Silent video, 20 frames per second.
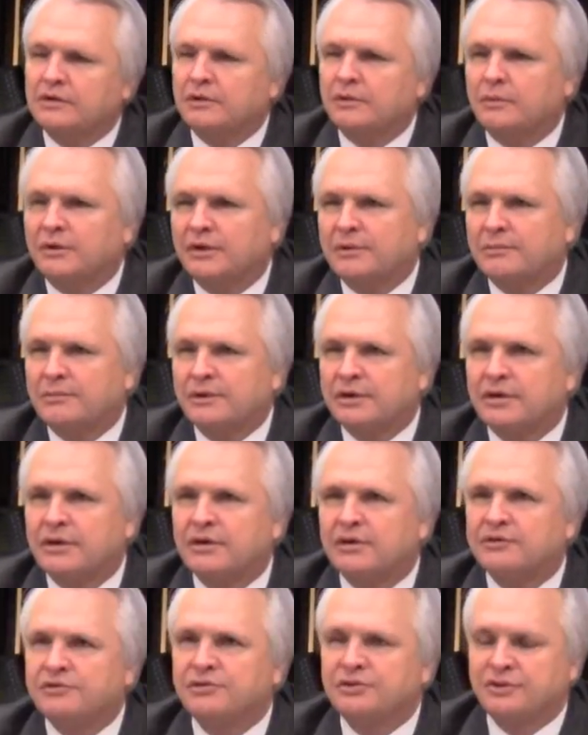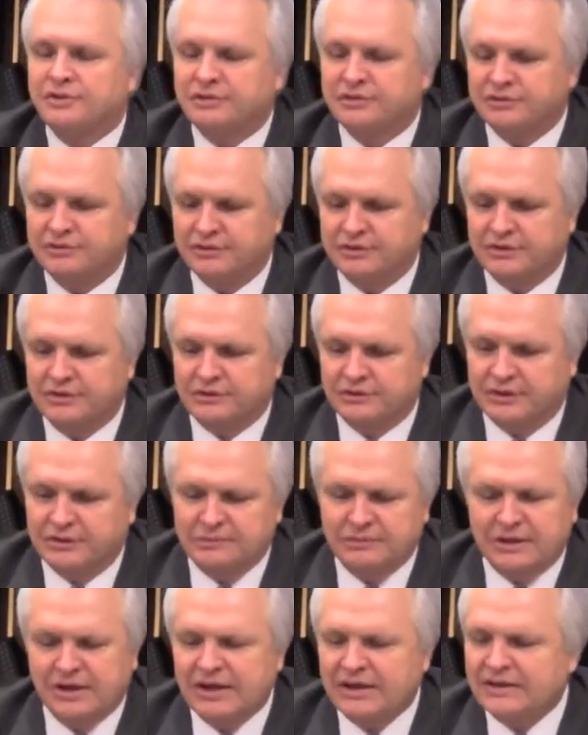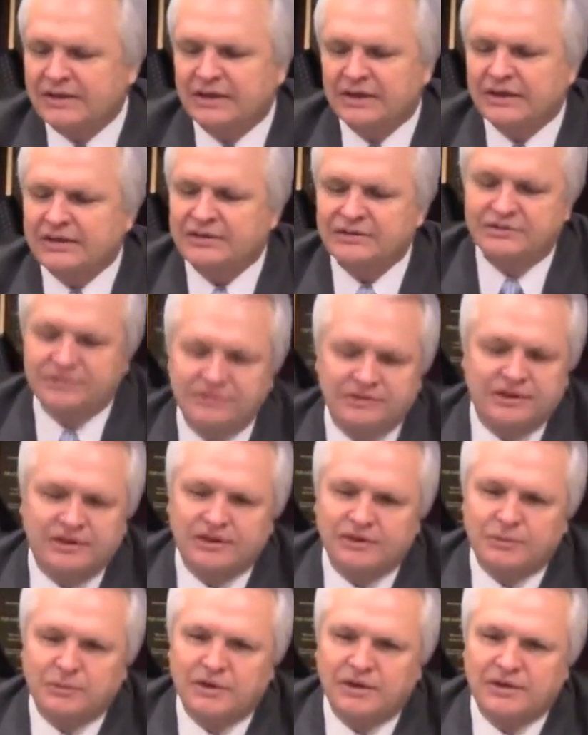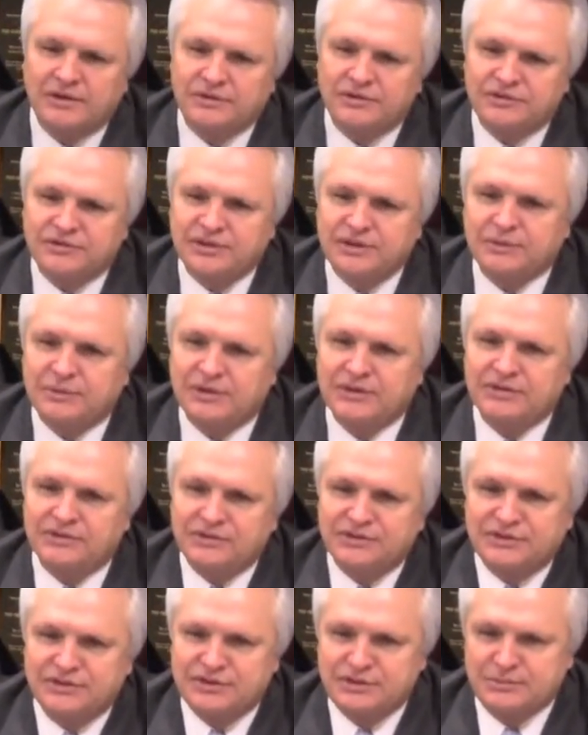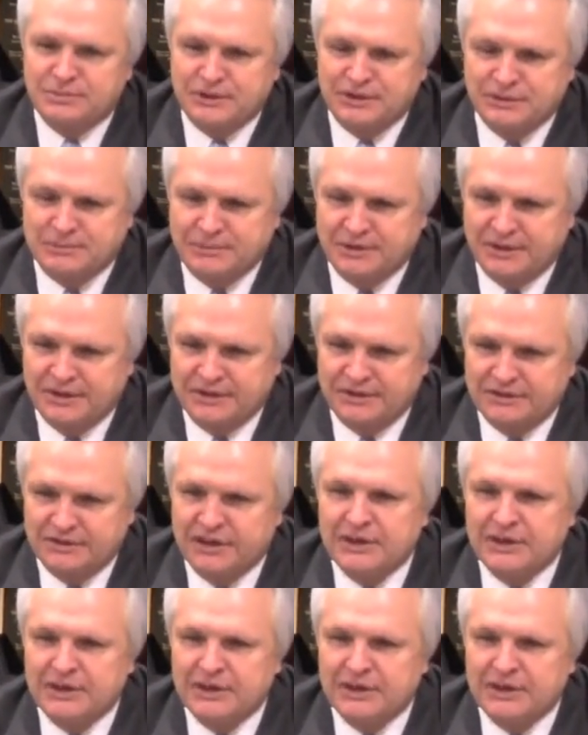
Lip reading: Well, because, here's the deal. I just do not understand why this is such a big debate.